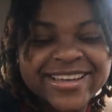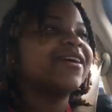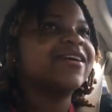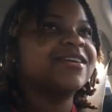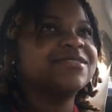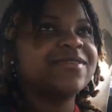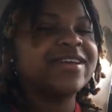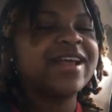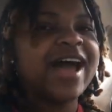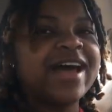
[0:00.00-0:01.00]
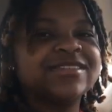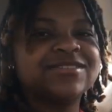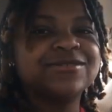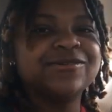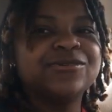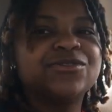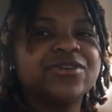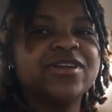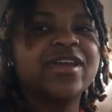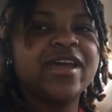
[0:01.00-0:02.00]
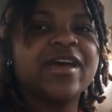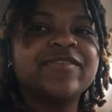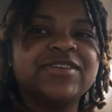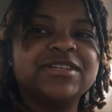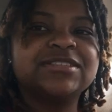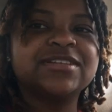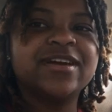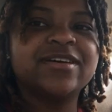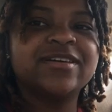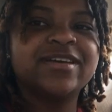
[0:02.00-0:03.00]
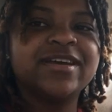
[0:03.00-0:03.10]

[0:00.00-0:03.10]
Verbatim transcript: I graduated high school 3.5 years ago.